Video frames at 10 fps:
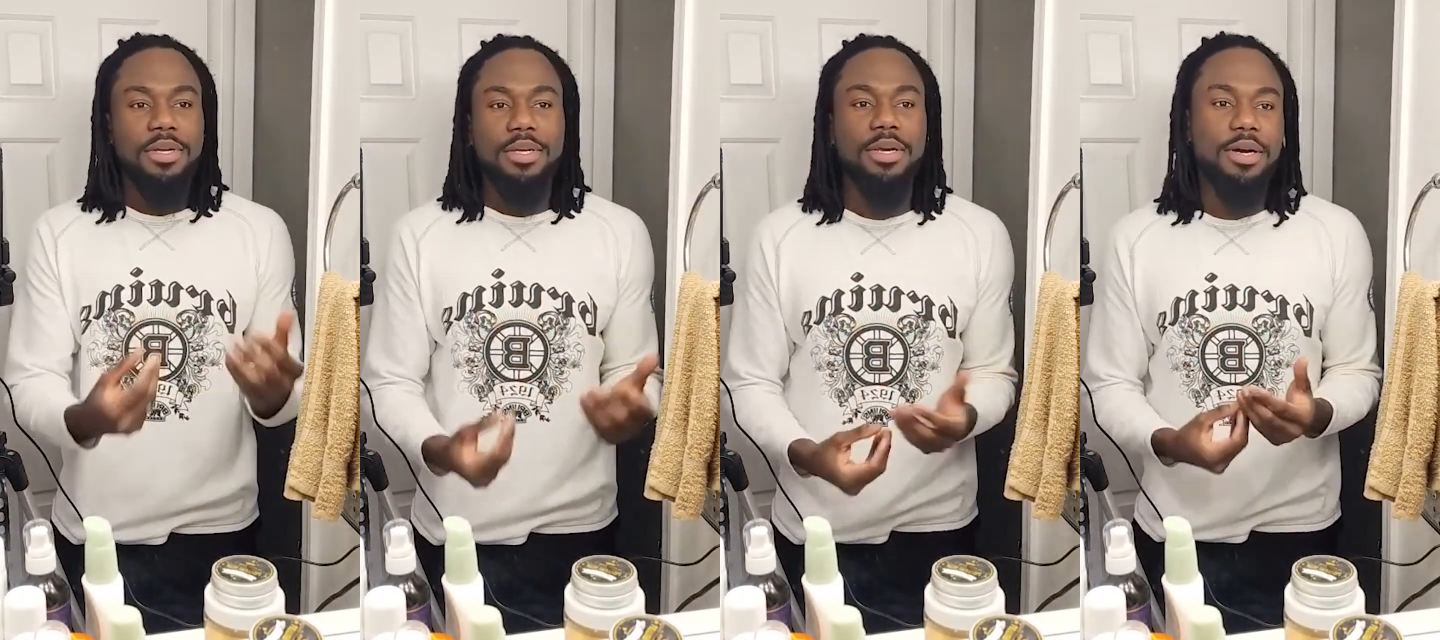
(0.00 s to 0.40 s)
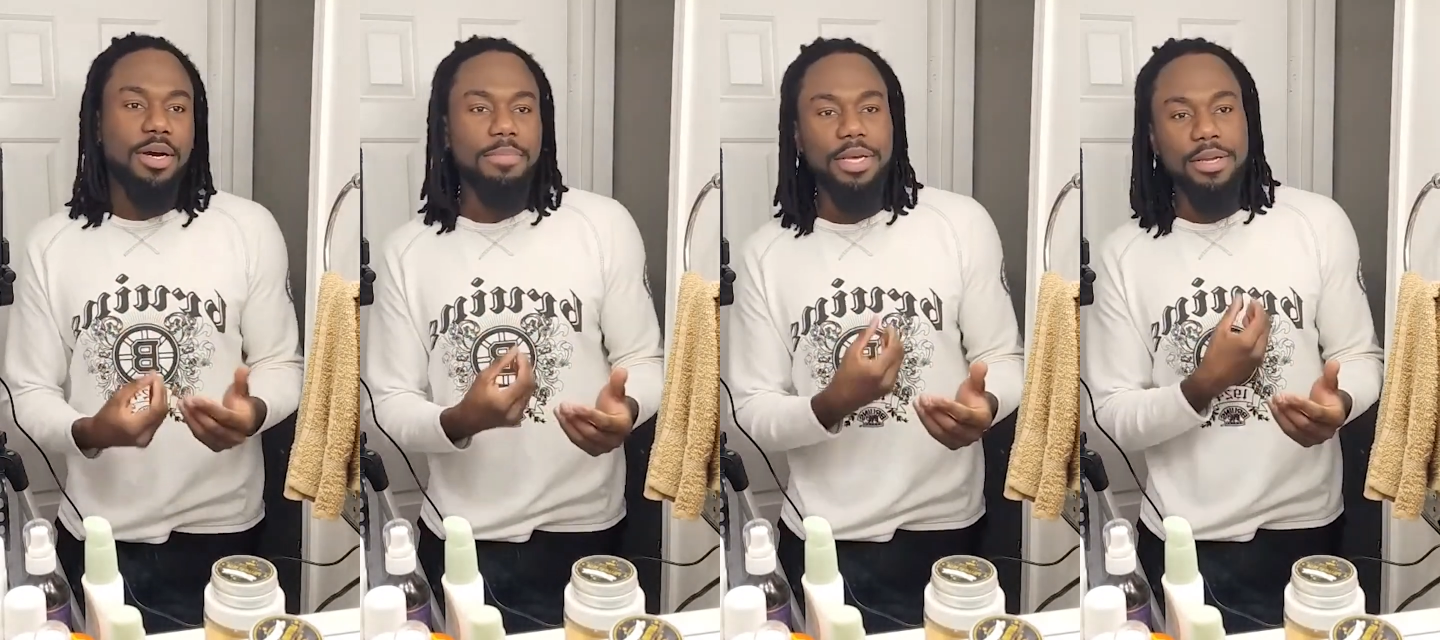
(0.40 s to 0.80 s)
You know what
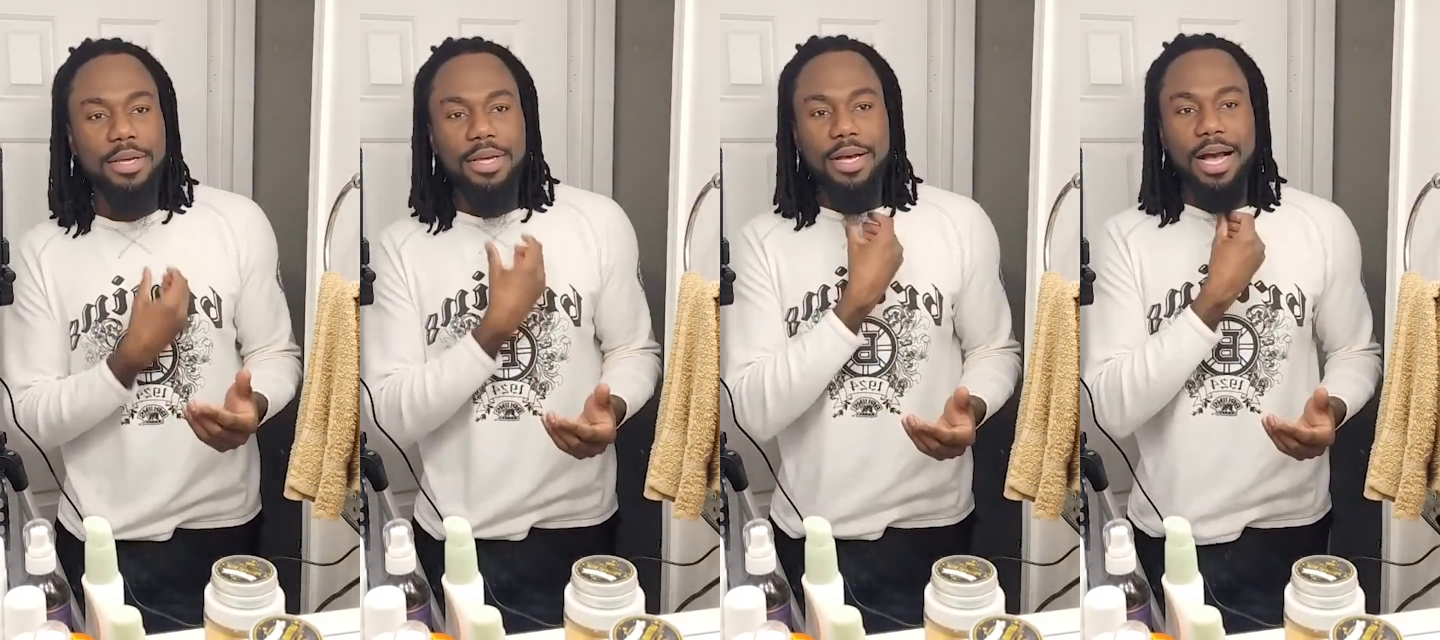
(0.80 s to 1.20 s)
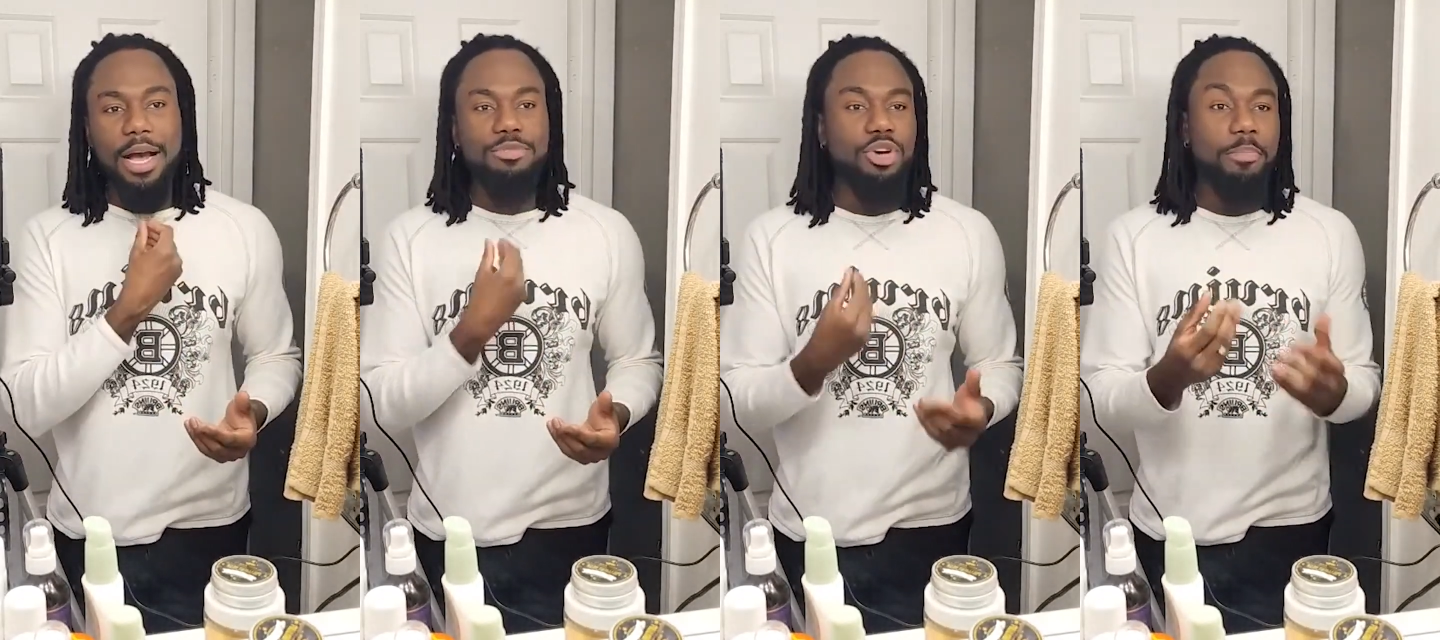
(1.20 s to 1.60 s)
I mean?
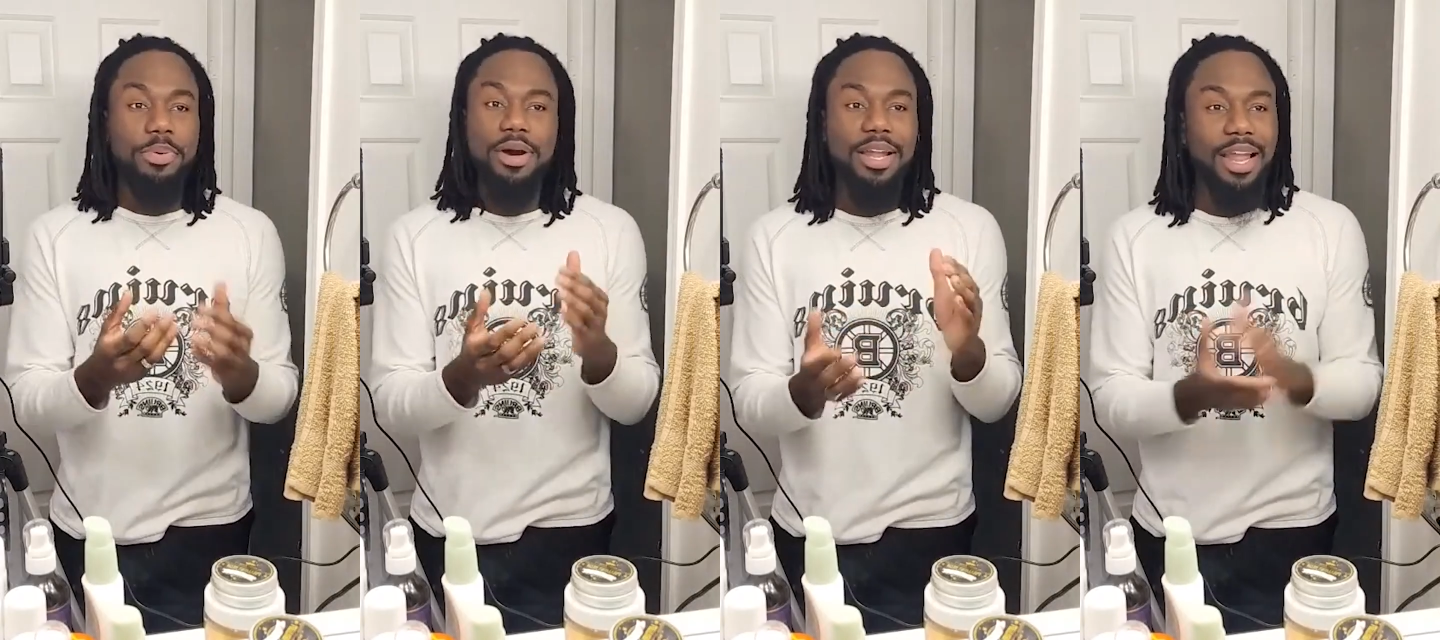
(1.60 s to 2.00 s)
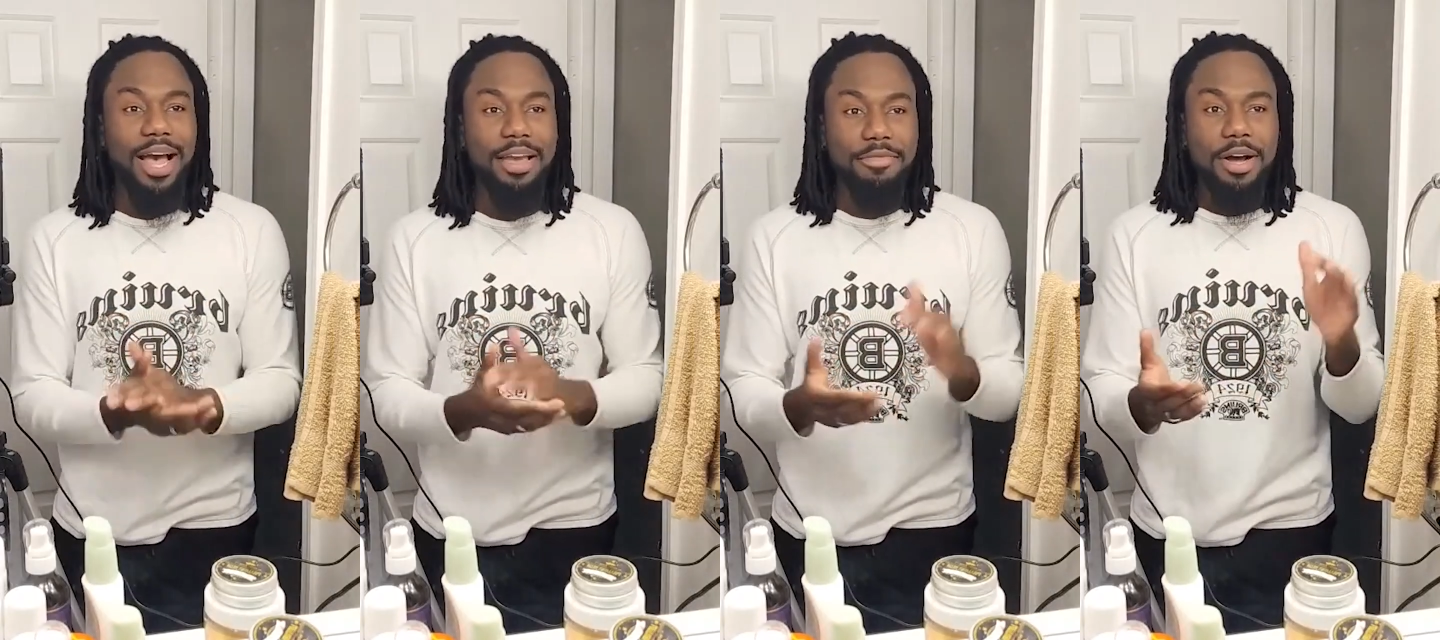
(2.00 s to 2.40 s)
I'm jumping on
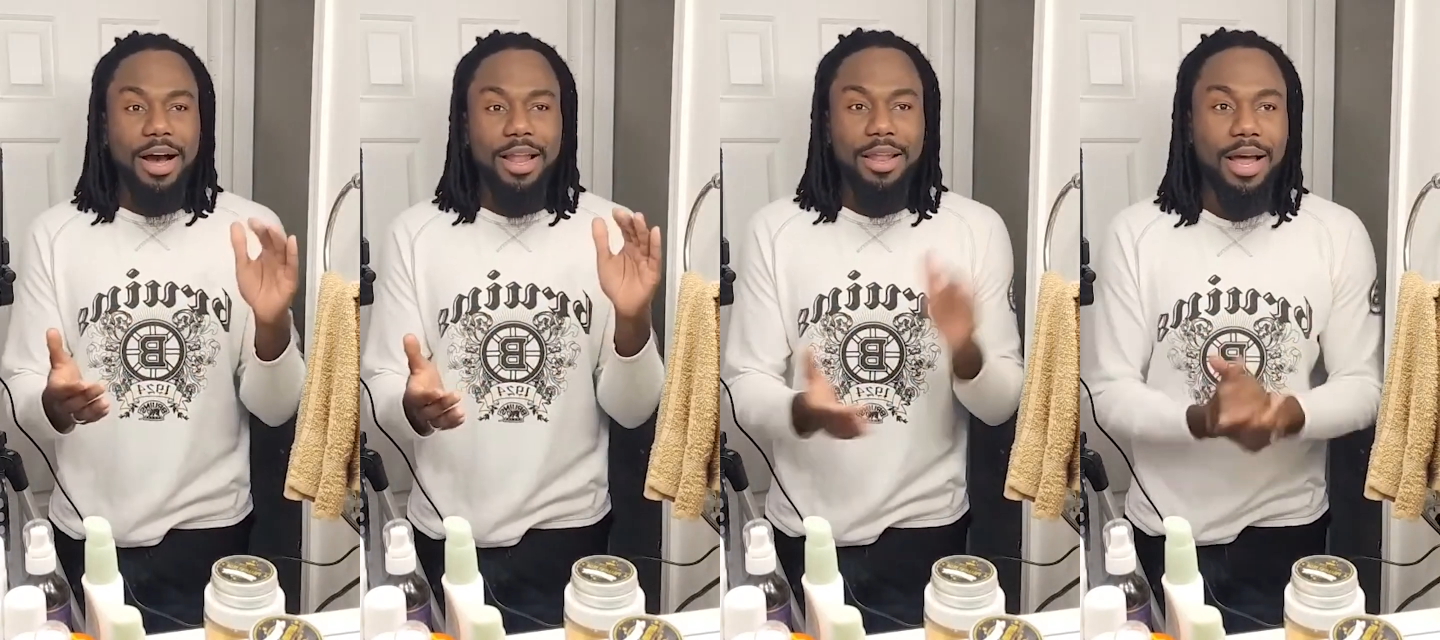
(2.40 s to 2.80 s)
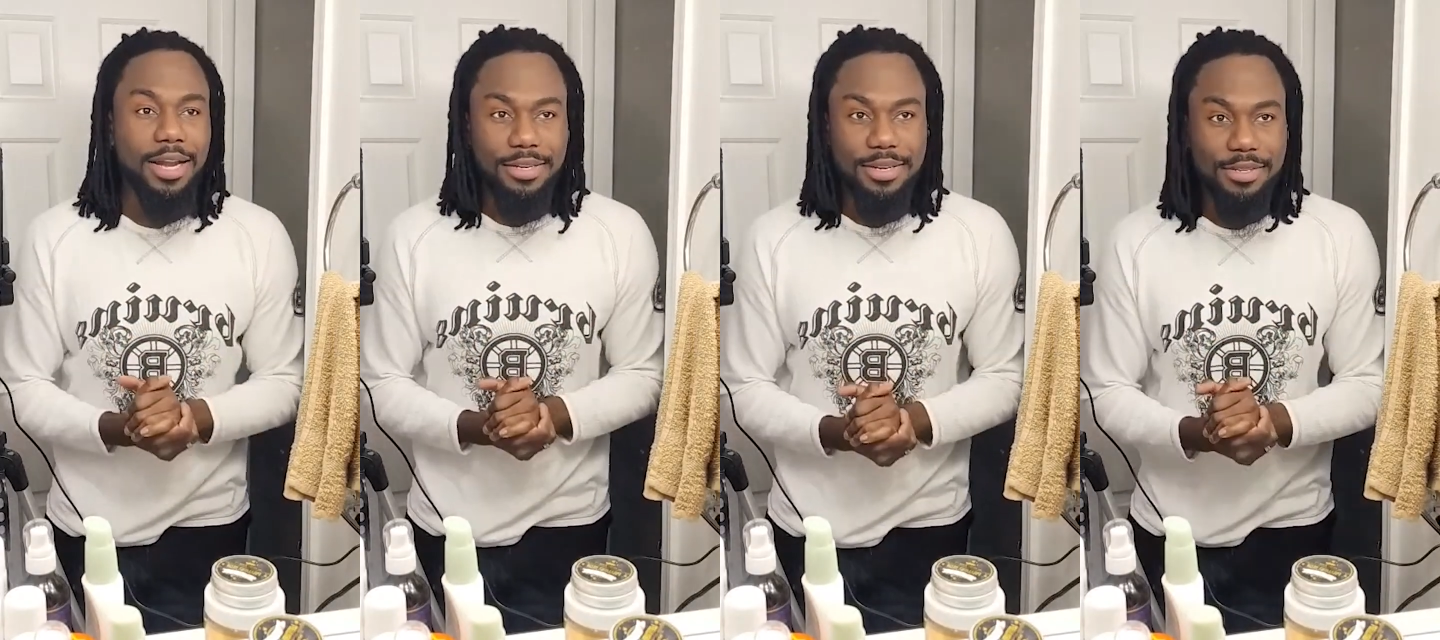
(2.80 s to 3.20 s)
live a
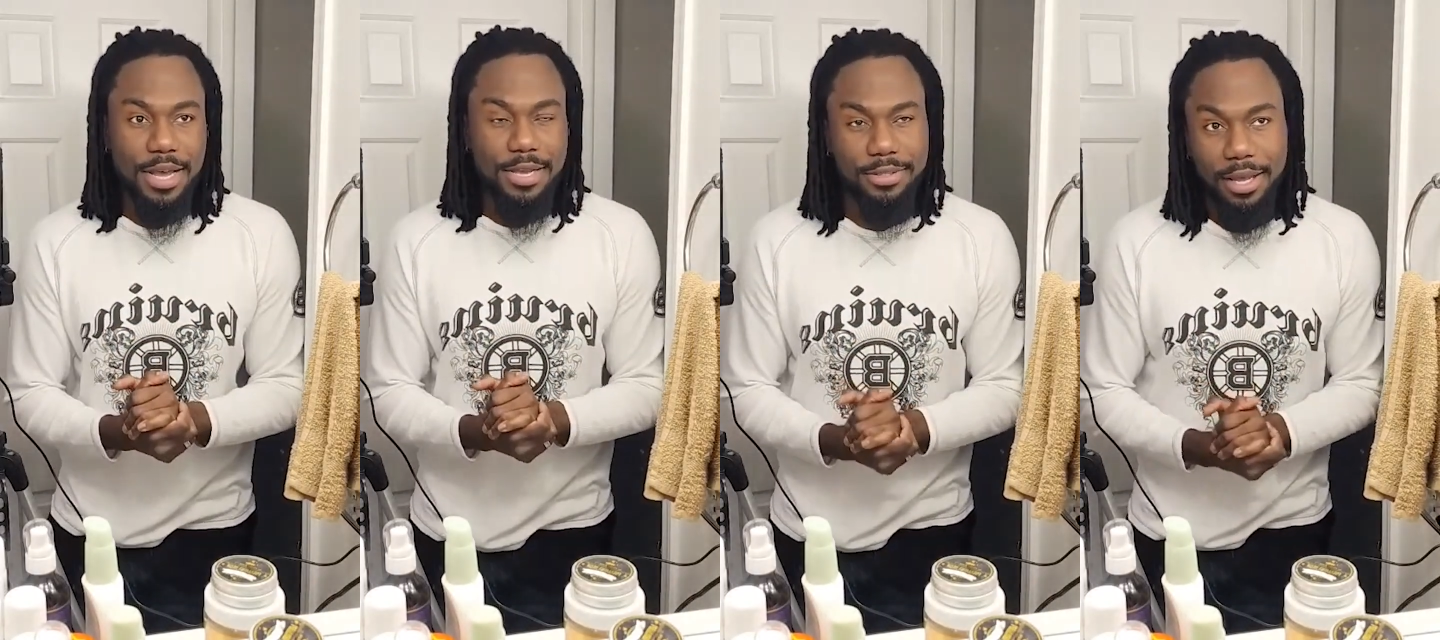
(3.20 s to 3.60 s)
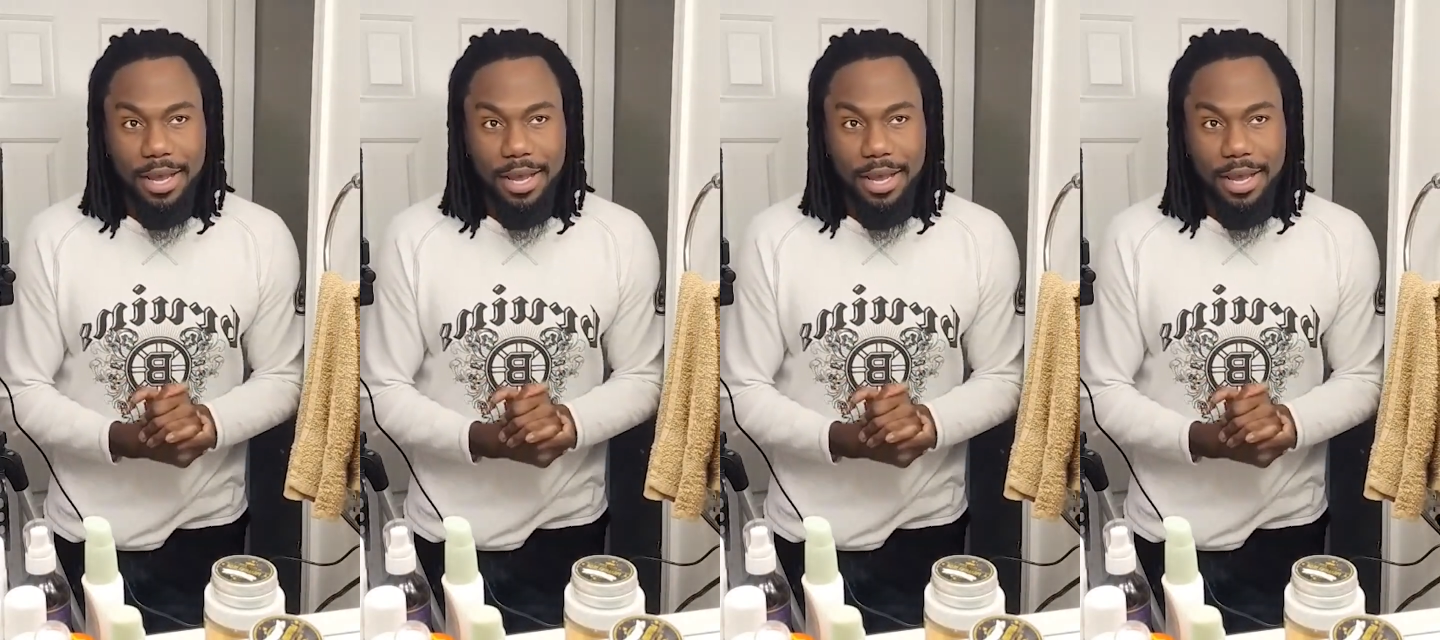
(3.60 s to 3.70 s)
lot these days,